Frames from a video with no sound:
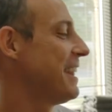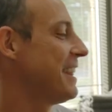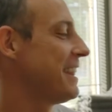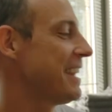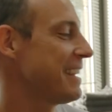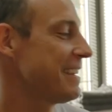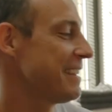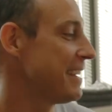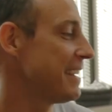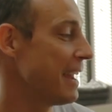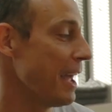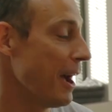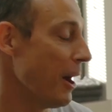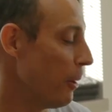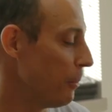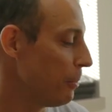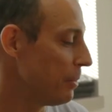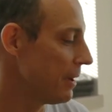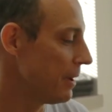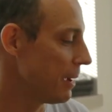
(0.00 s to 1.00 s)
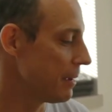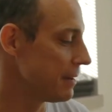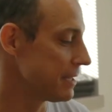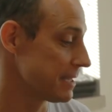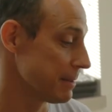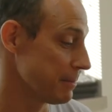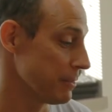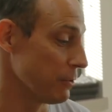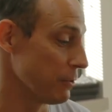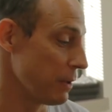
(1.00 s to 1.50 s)
that didn't help. I mean,
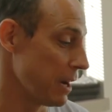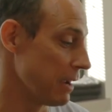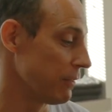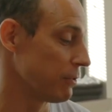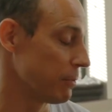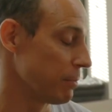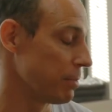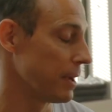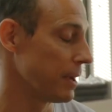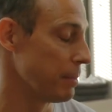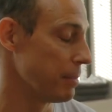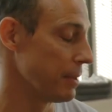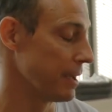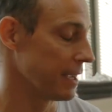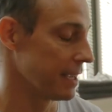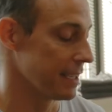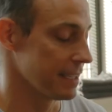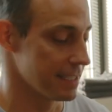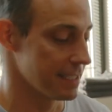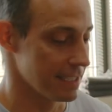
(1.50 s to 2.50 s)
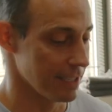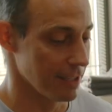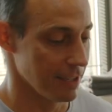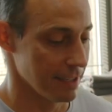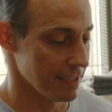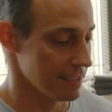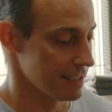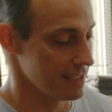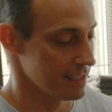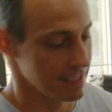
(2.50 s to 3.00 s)
some of the waves were pretty big, and so
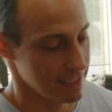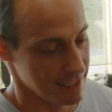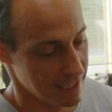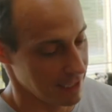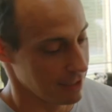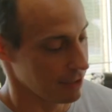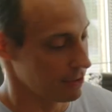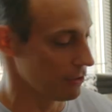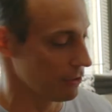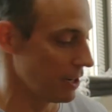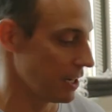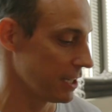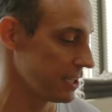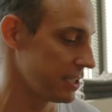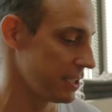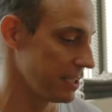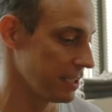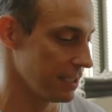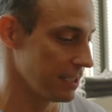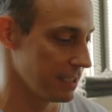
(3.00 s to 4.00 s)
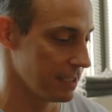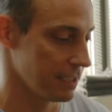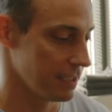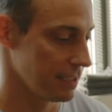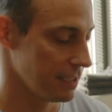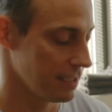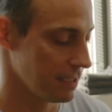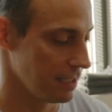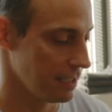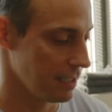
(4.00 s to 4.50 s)
I was getting yeah. crushed, and
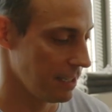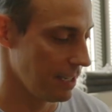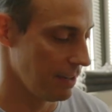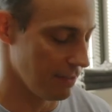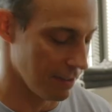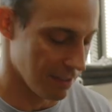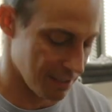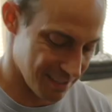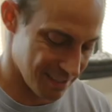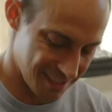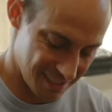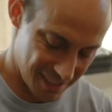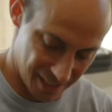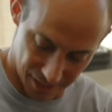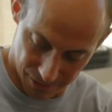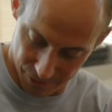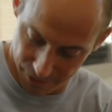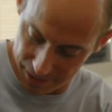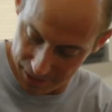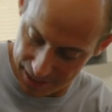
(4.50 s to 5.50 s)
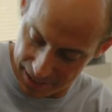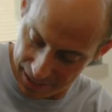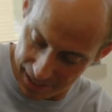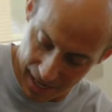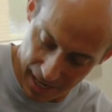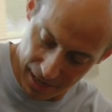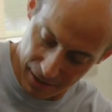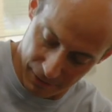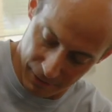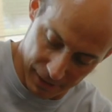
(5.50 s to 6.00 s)
uh, even like on the
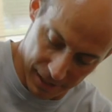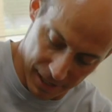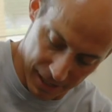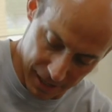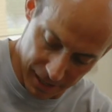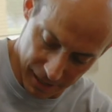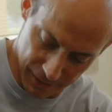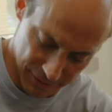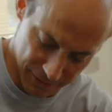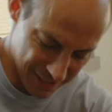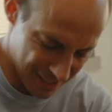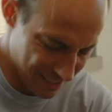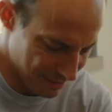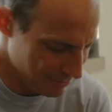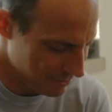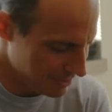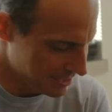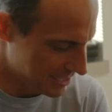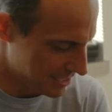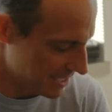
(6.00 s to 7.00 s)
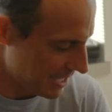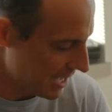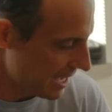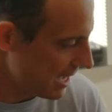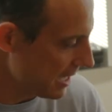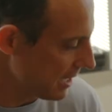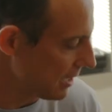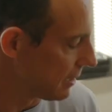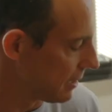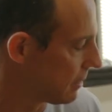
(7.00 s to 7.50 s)
side over here, I was like, what is
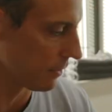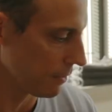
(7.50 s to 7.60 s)
that?